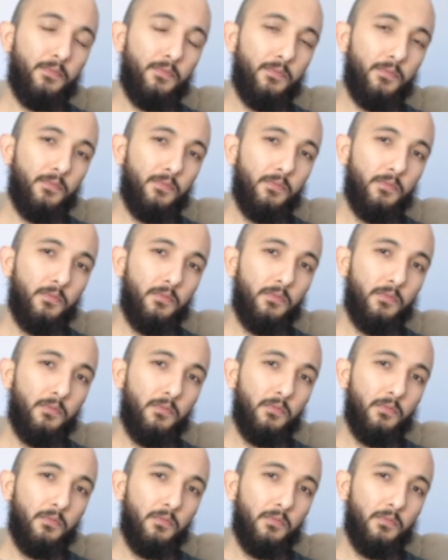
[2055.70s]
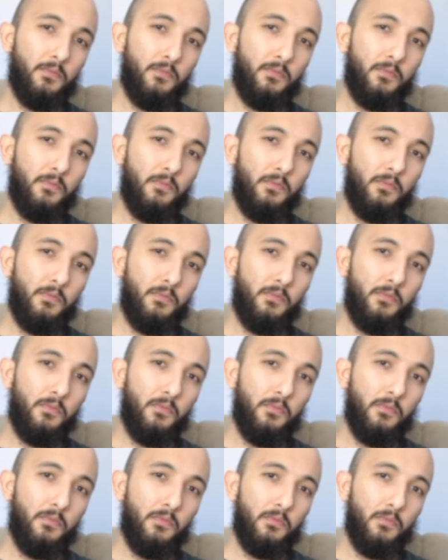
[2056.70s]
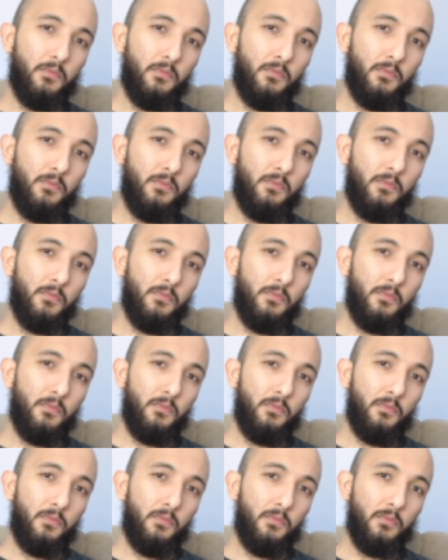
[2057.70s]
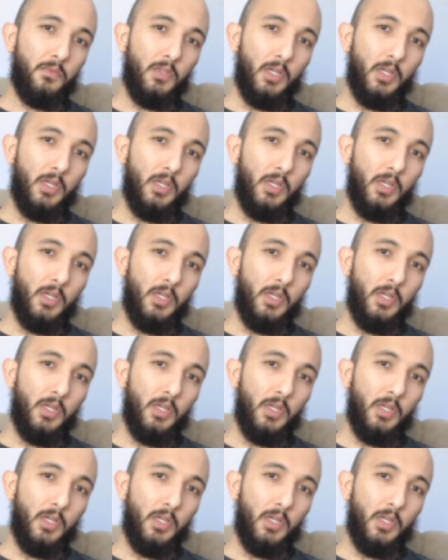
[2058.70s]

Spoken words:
Nothing is said.